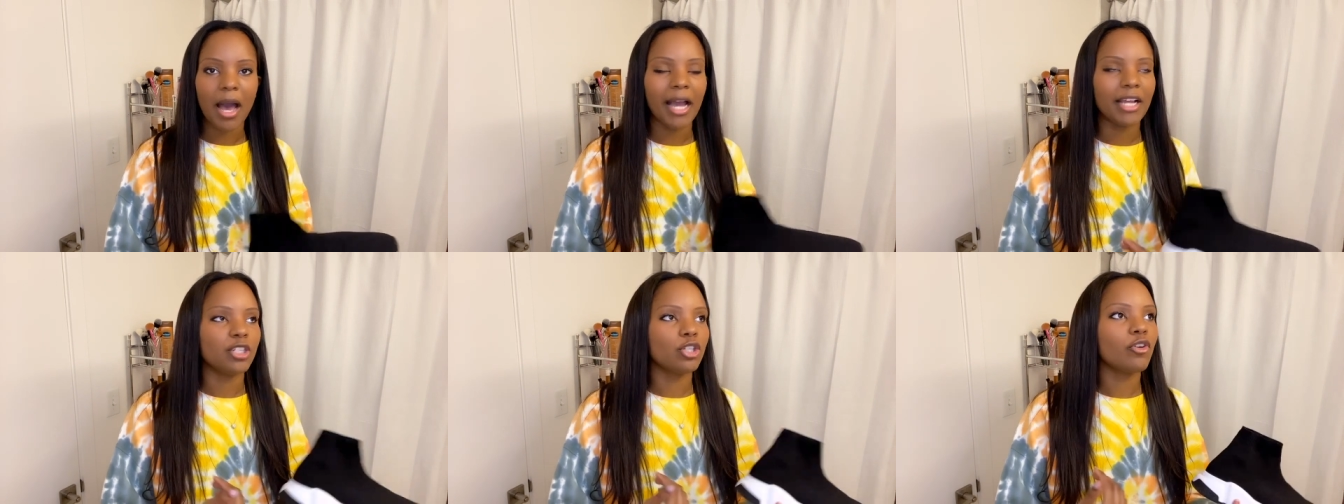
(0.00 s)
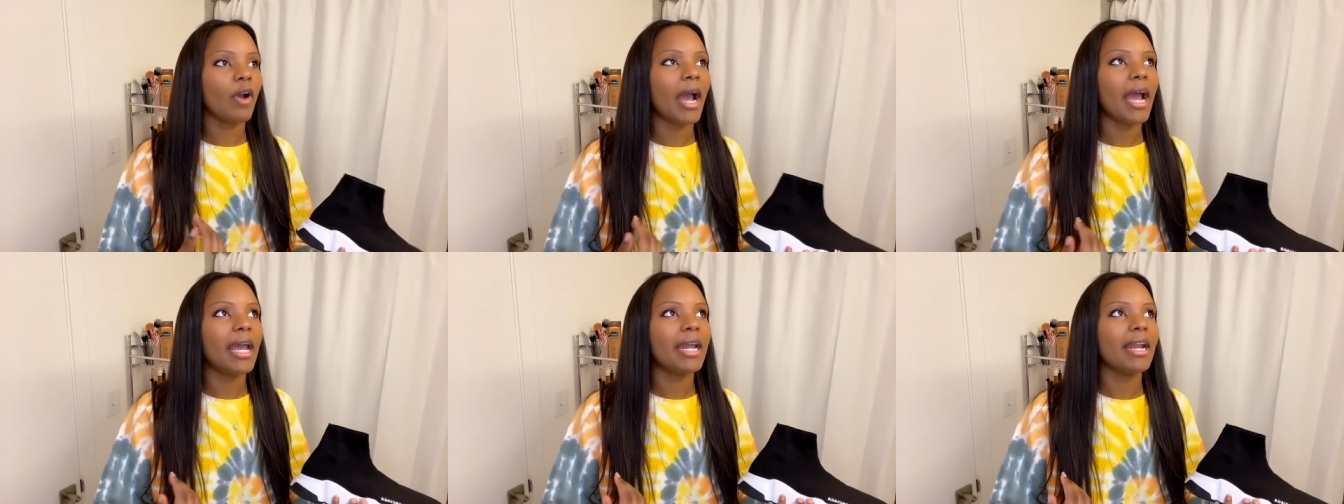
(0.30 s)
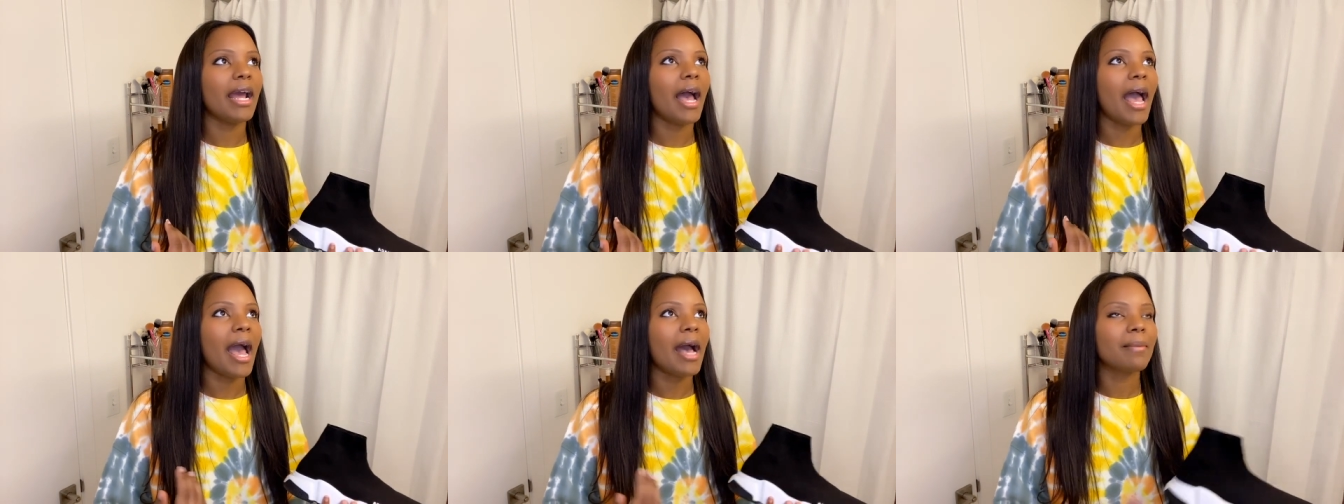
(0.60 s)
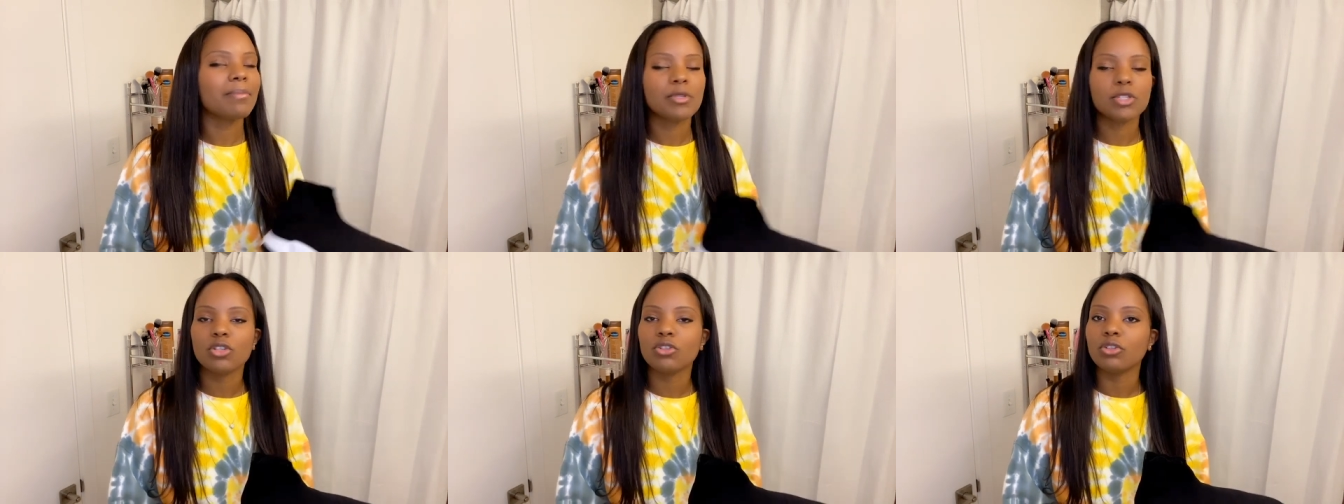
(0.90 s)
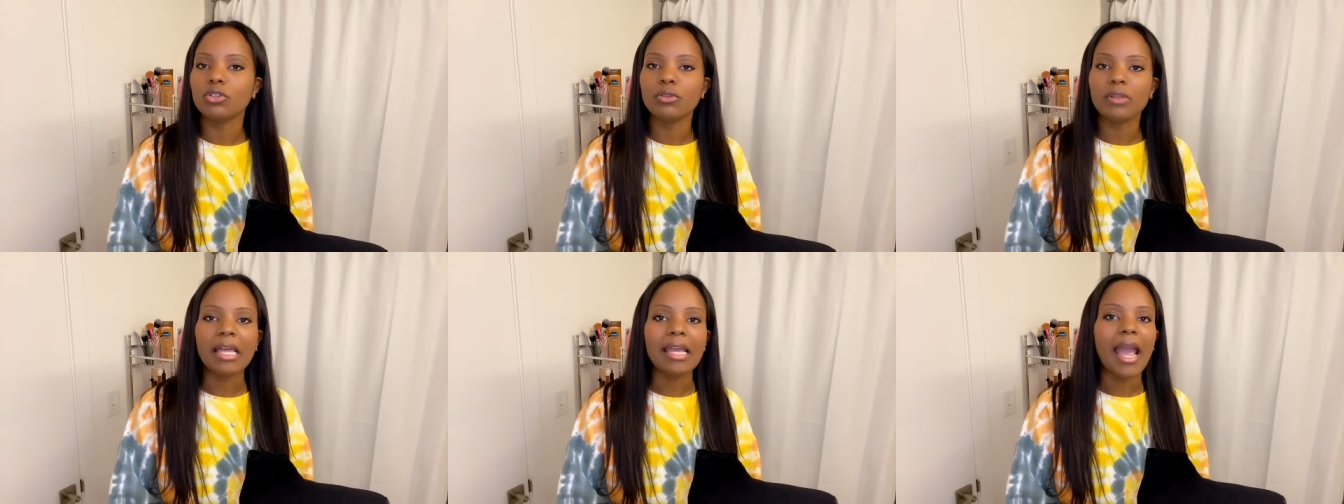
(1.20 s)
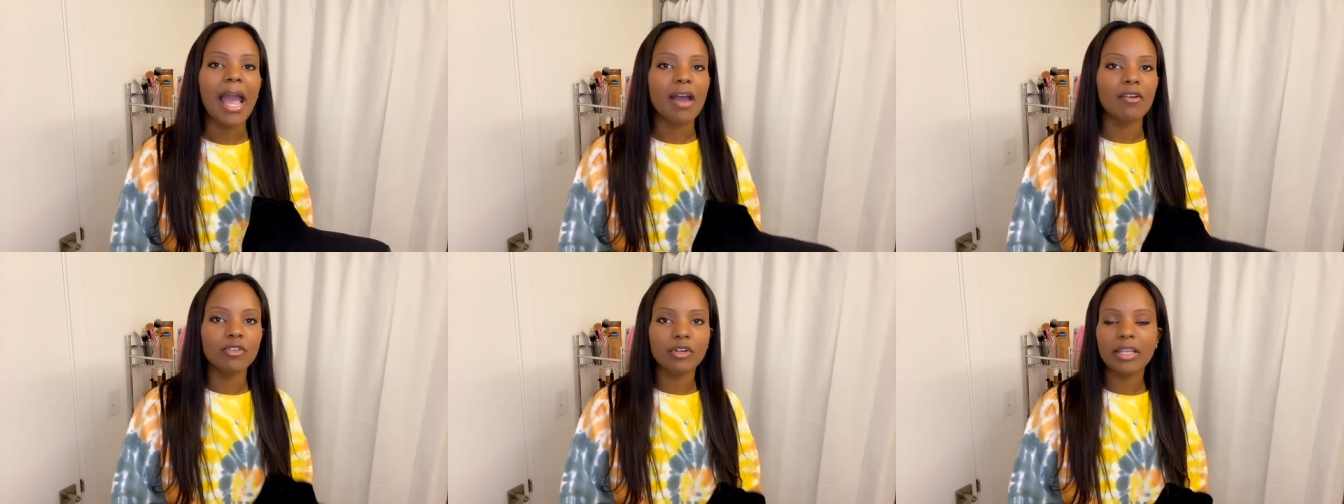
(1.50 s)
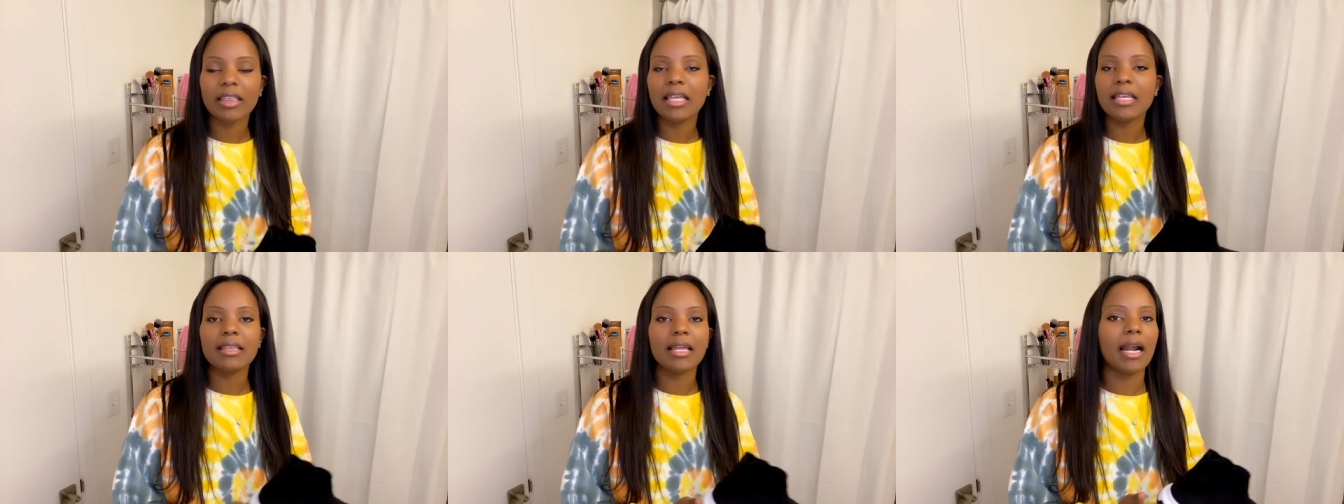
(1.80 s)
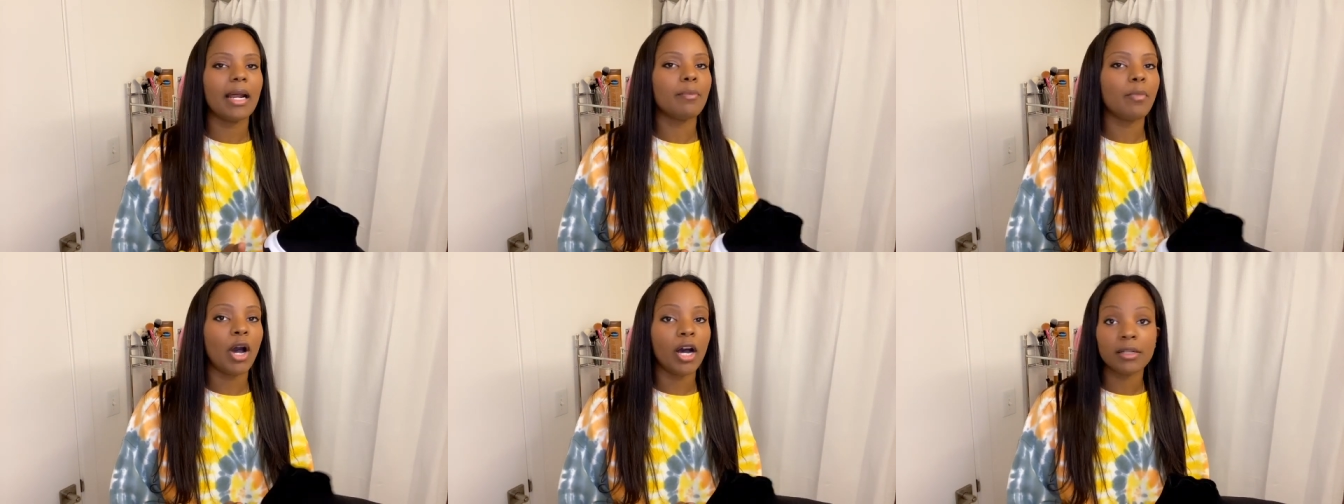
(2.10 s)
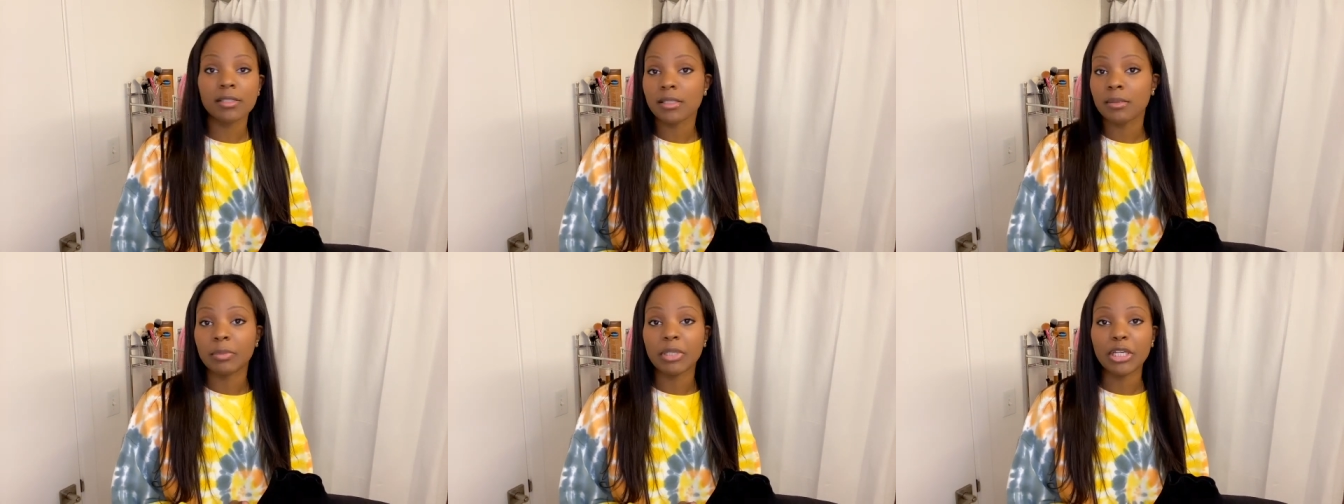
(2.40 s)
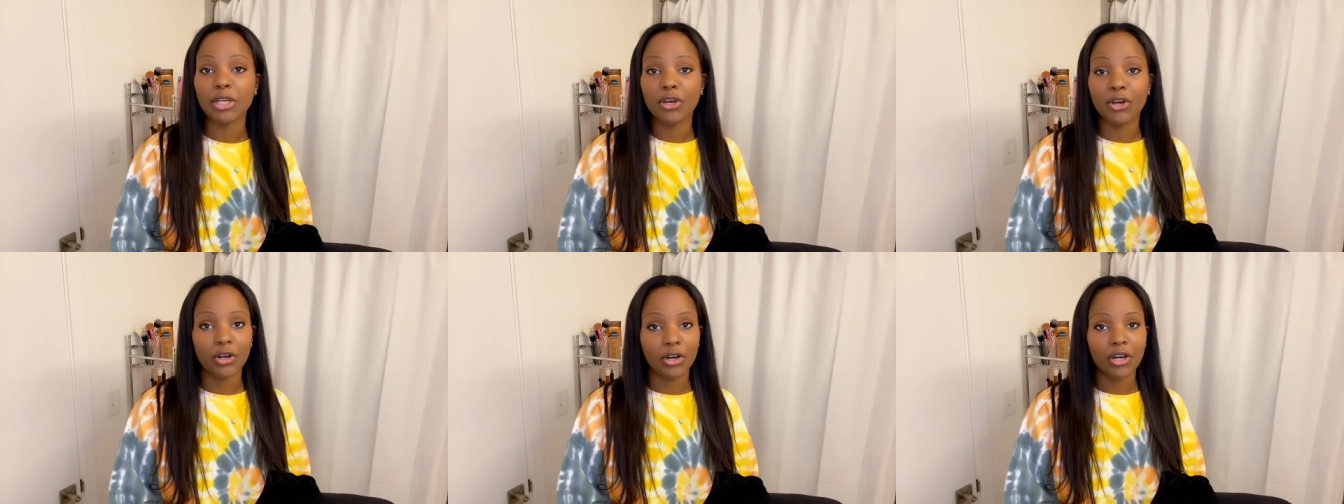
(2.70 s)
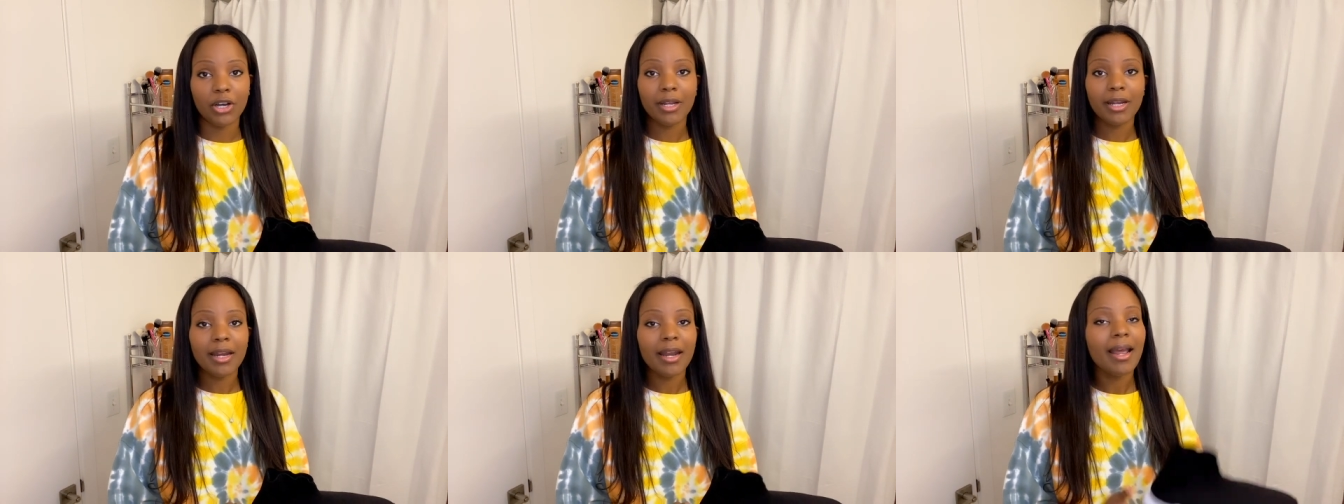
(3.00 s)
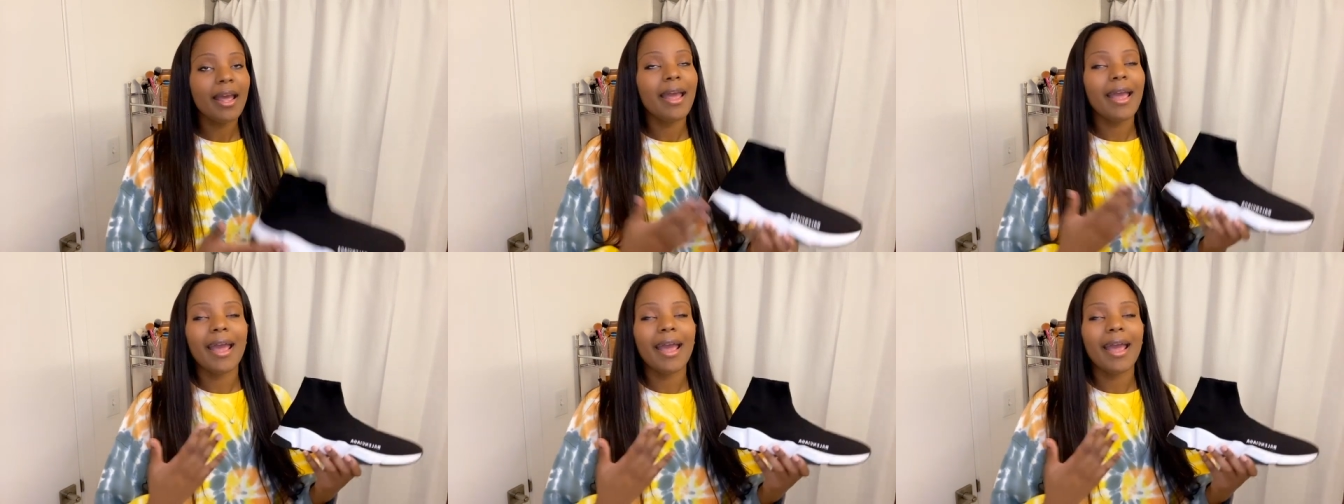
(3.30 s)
I tried absolutely everything that I possibly could,